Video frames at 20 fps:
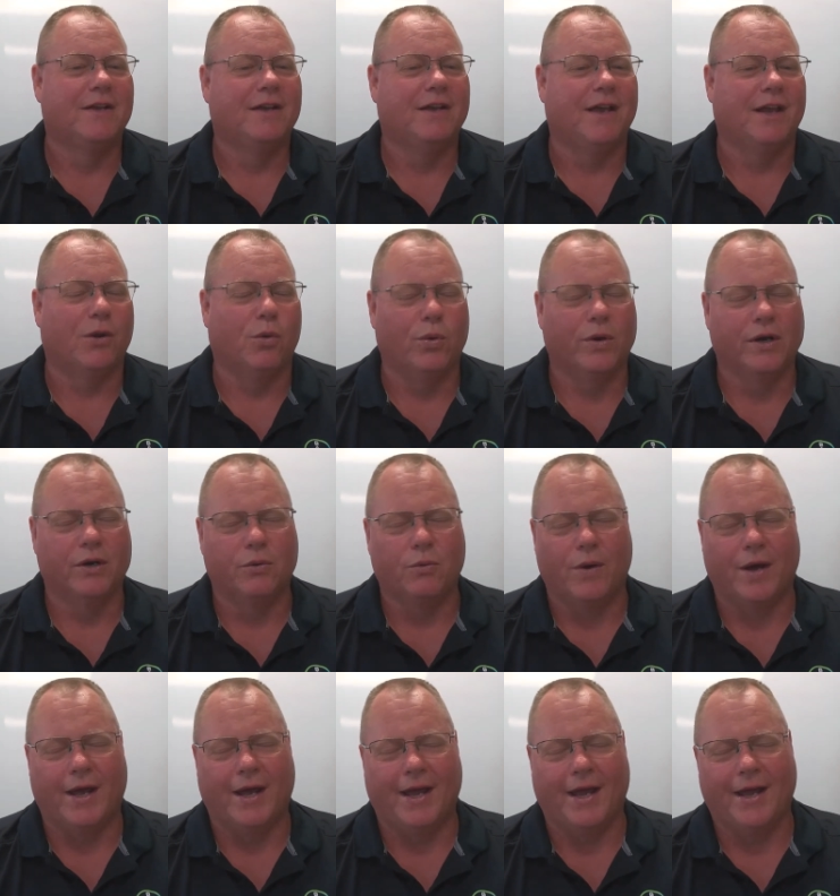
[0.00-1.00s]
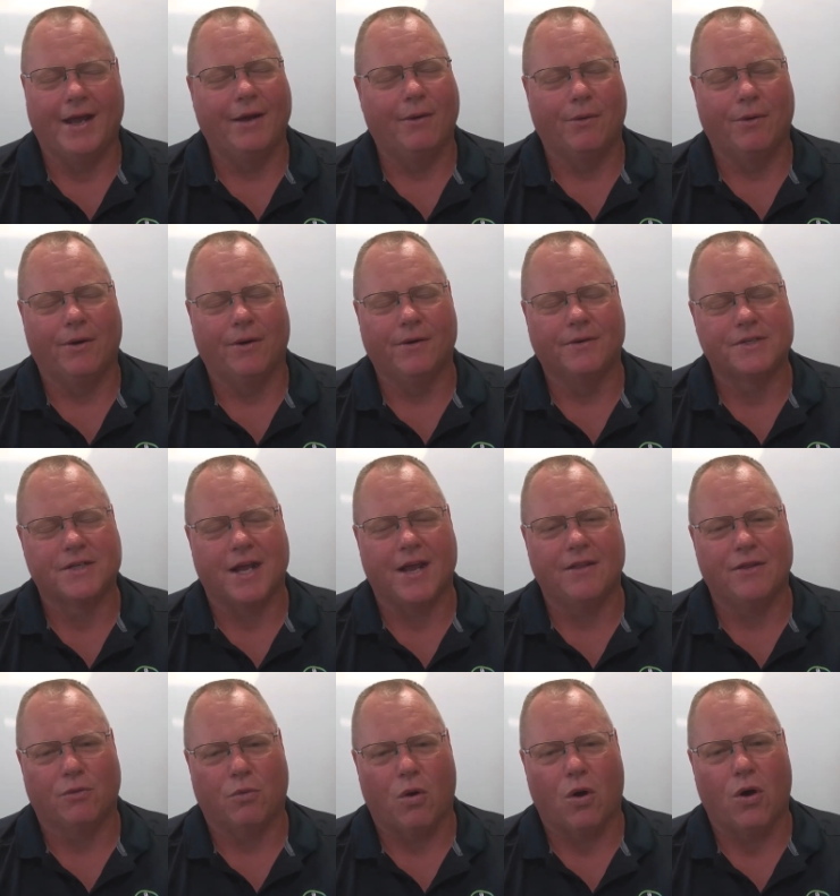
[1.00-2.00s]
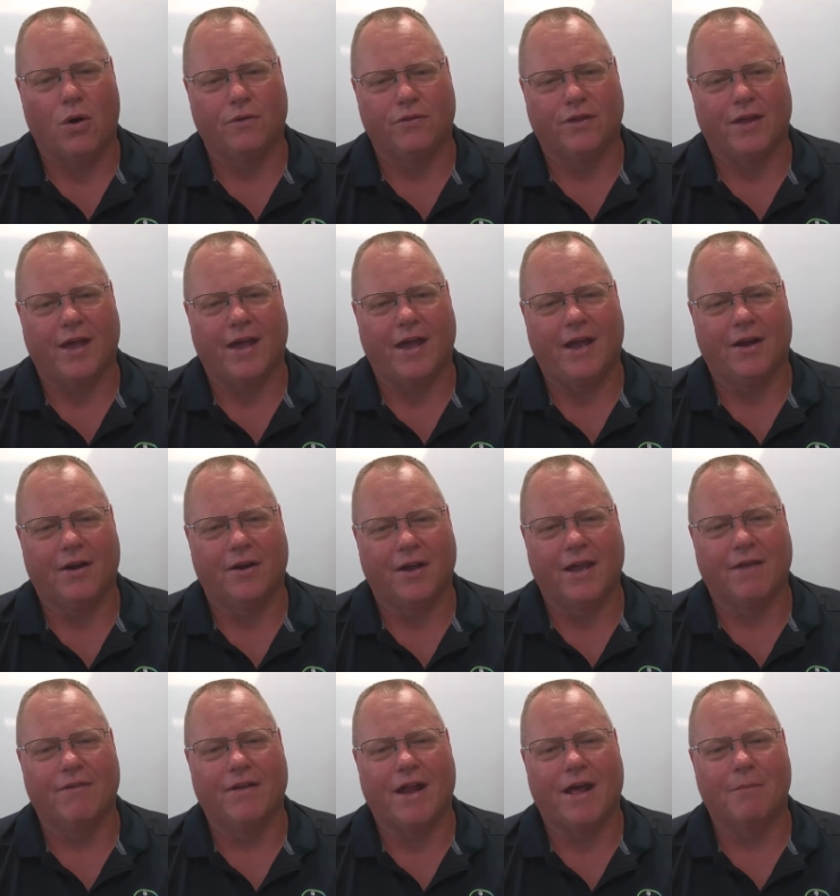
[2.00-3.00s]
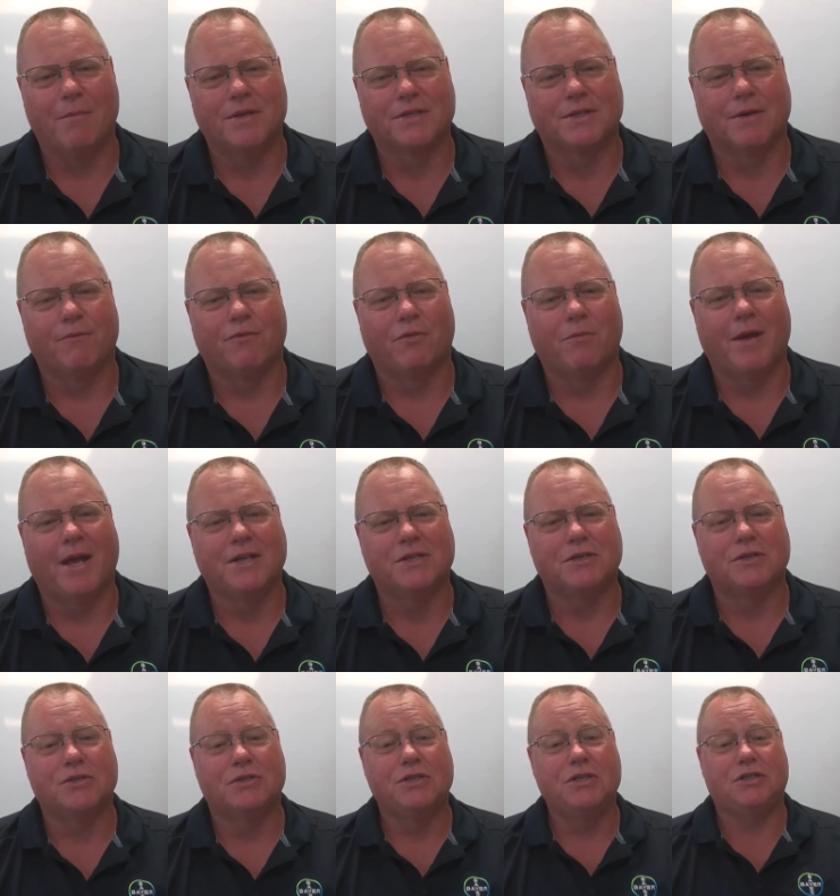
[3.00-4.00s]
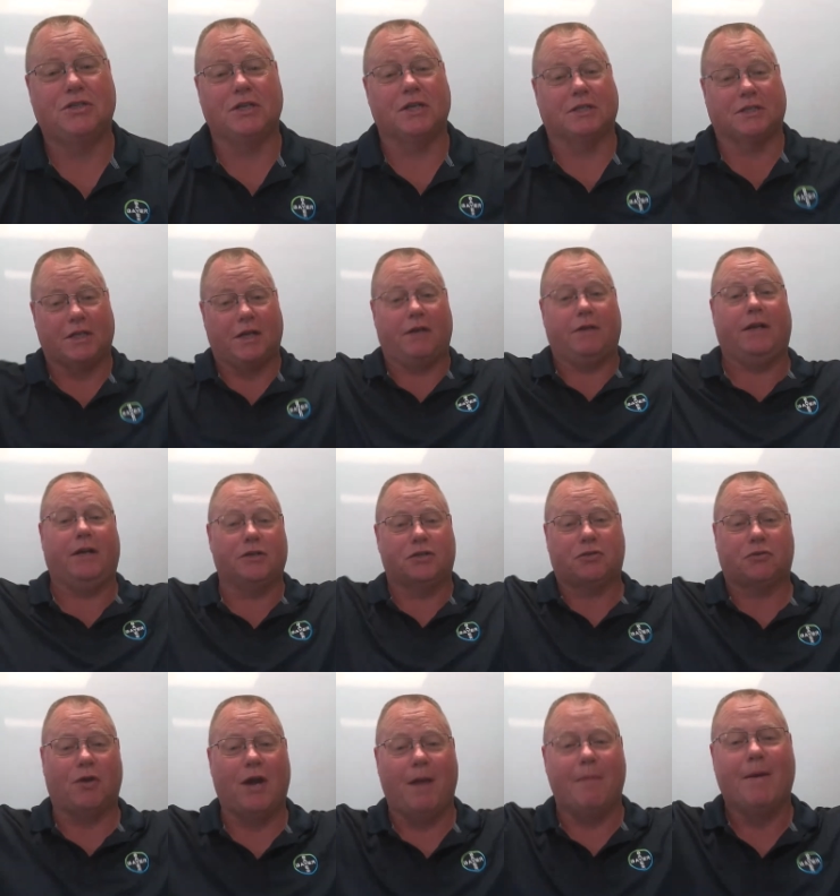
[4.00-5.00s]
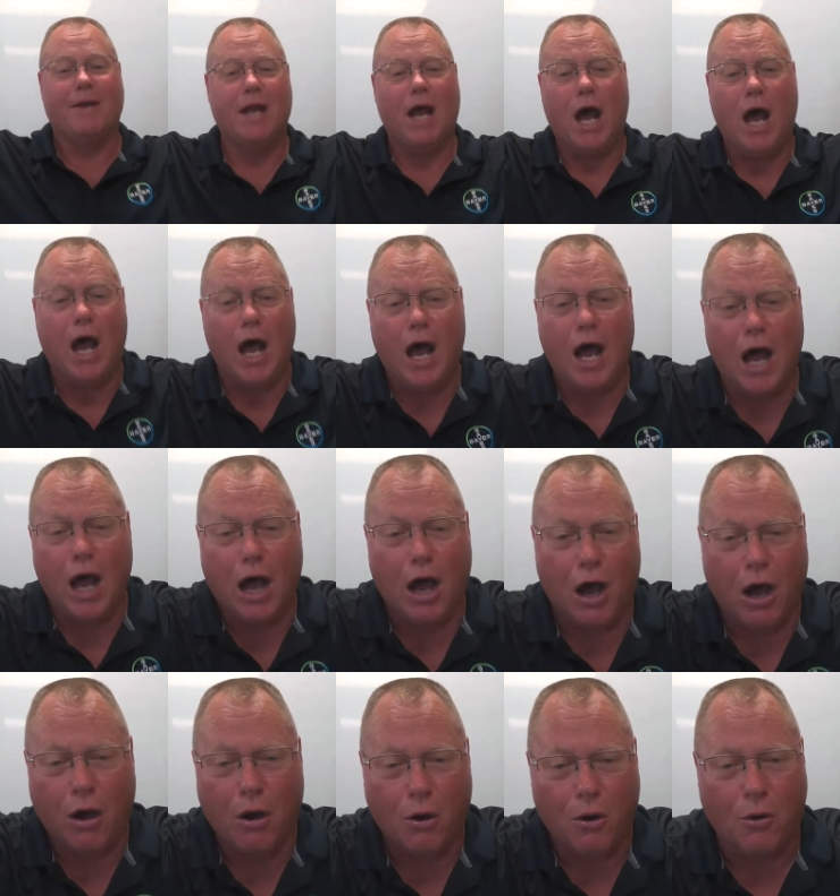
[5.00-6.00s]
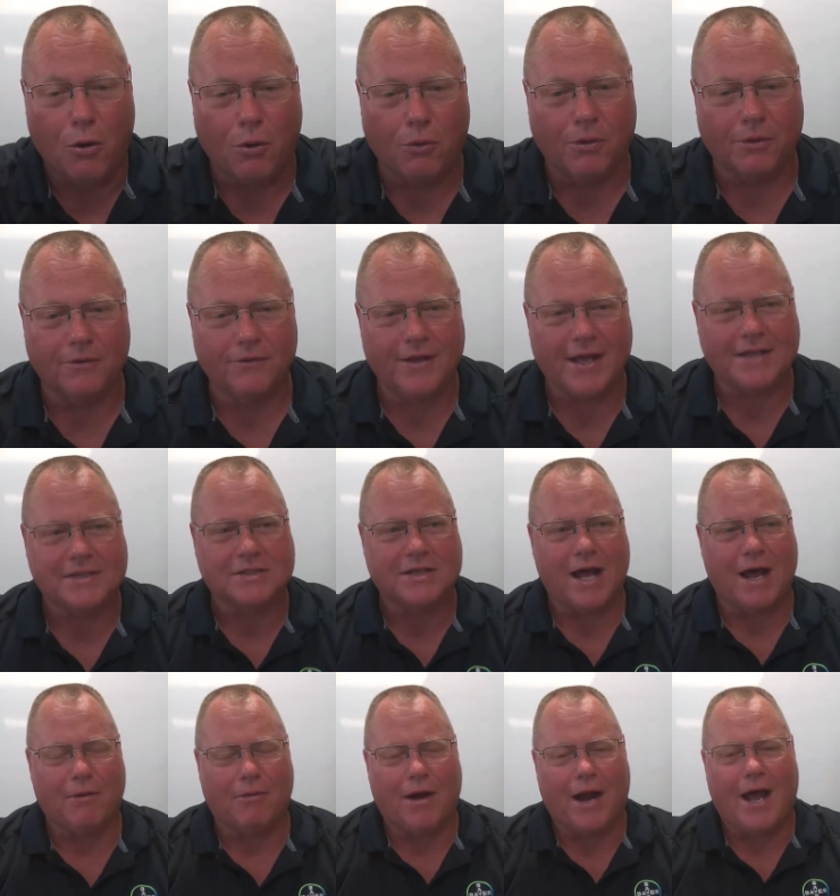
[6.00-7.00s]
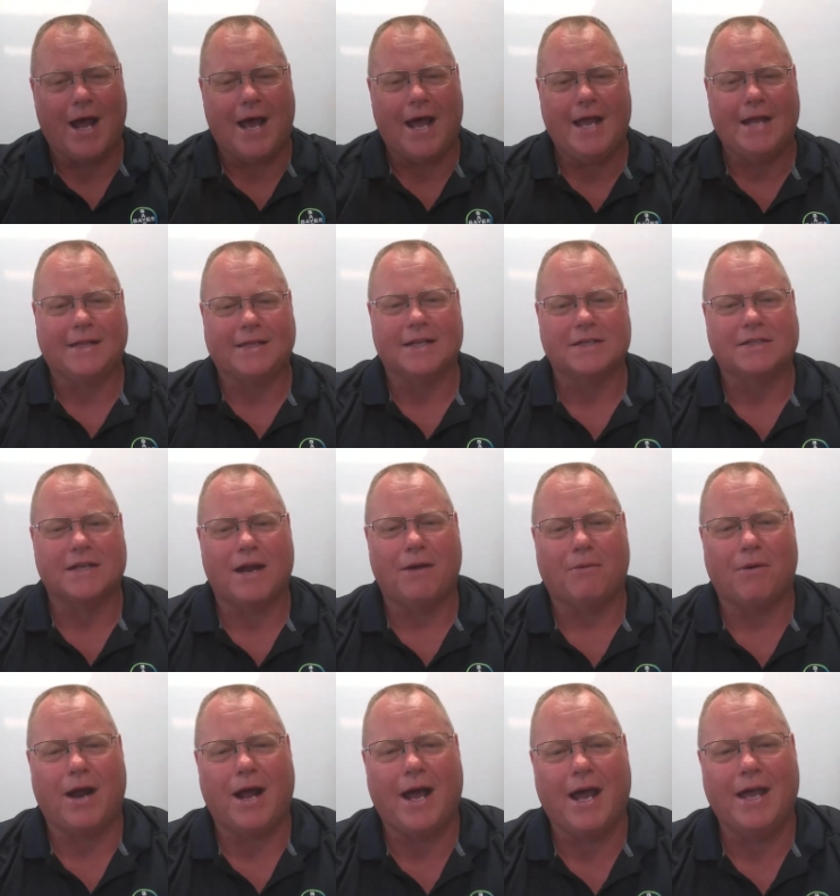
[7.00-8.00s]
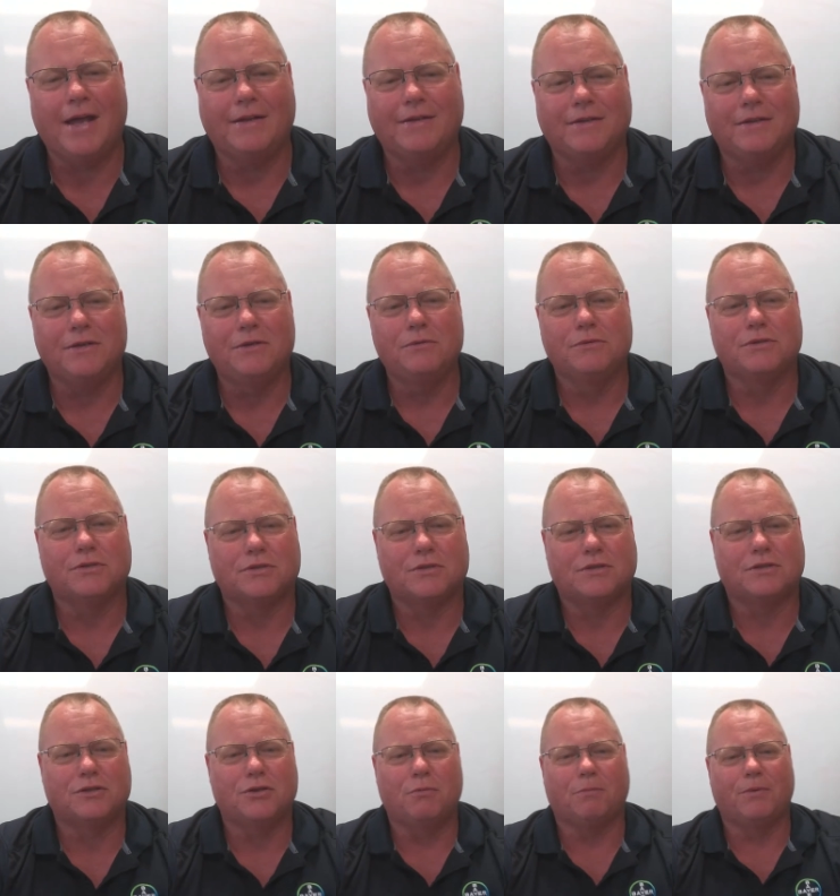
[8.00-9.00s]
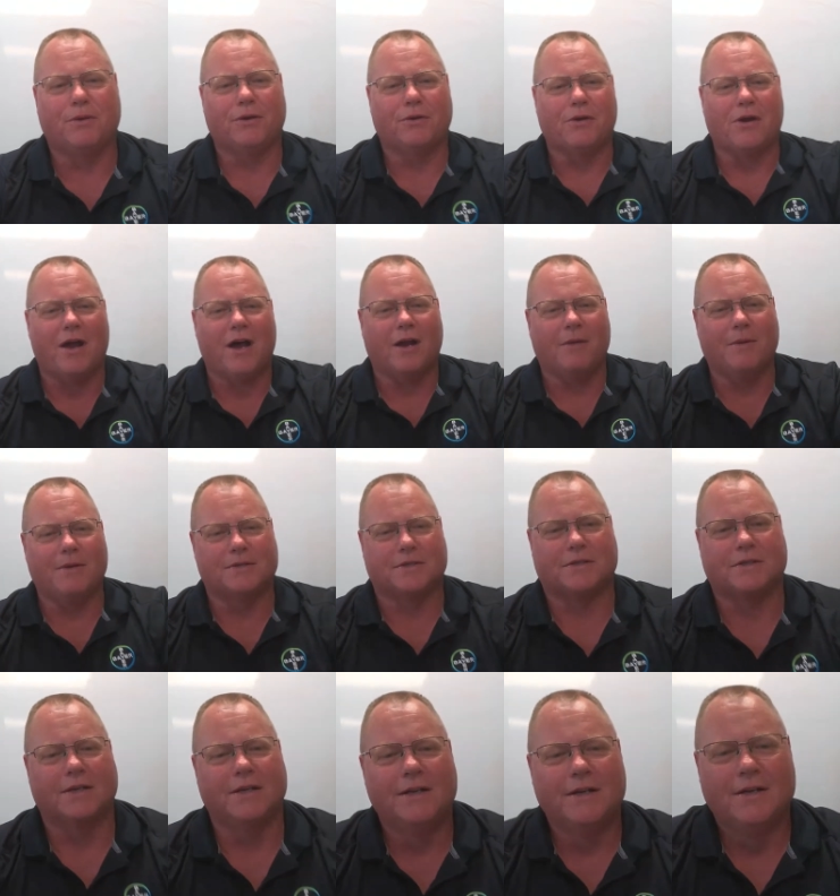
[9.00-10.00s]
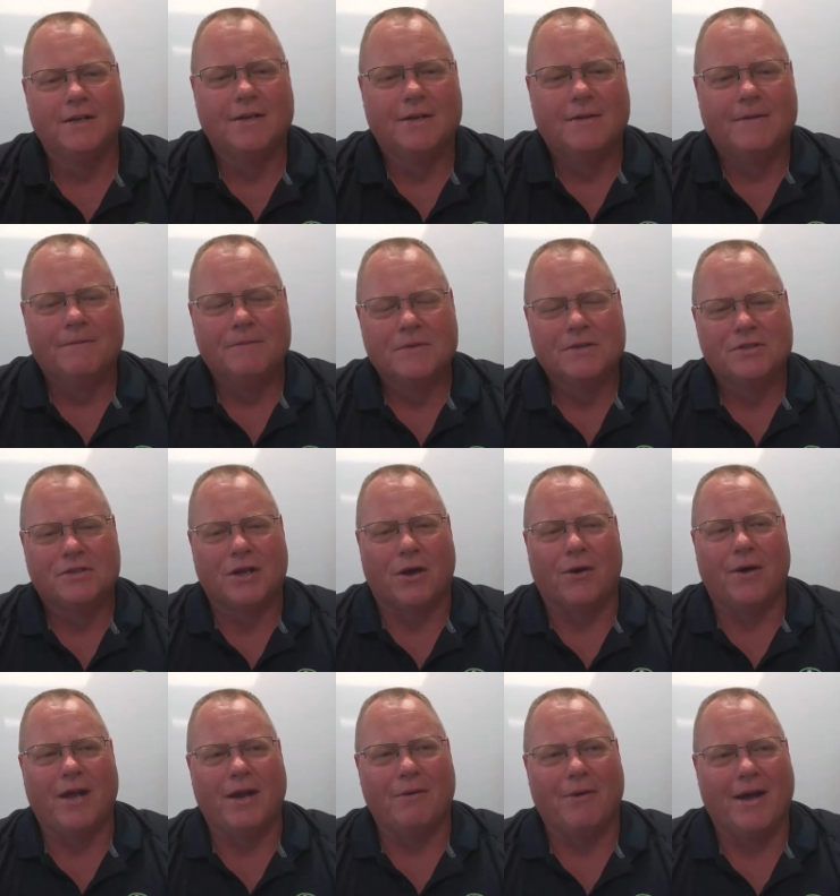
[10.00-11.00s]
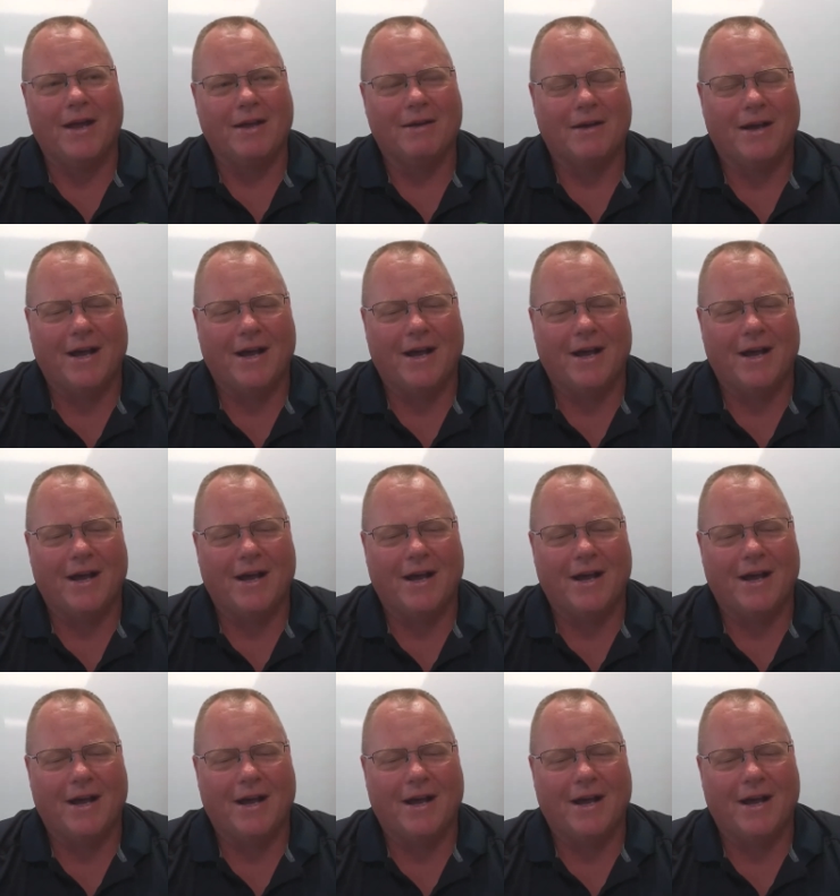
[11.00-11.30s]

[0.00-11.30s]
in a weird way or saying the wrong thing or giving out misinformation, she's just sitting there screaming, "No, that's not right. That's not right. You stupid agronomist." So anyway,